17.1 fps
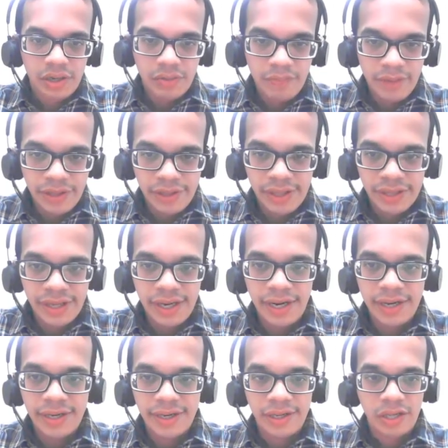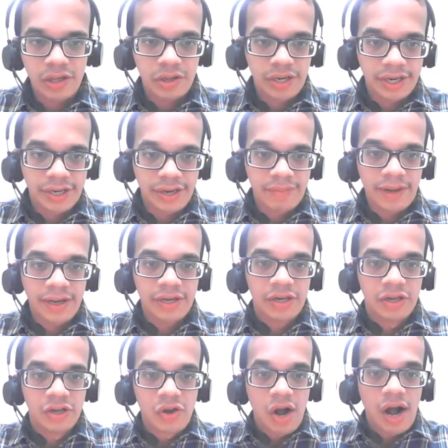business analytics is to
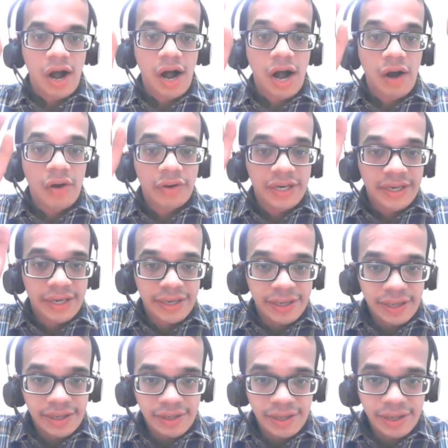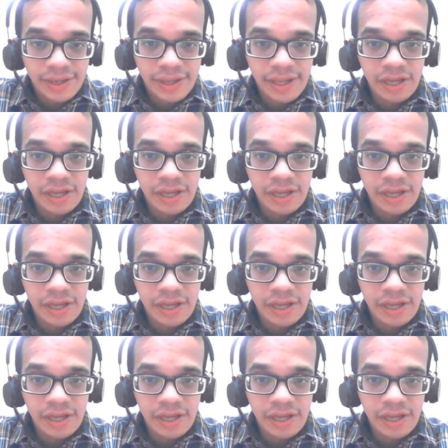determine how the data sets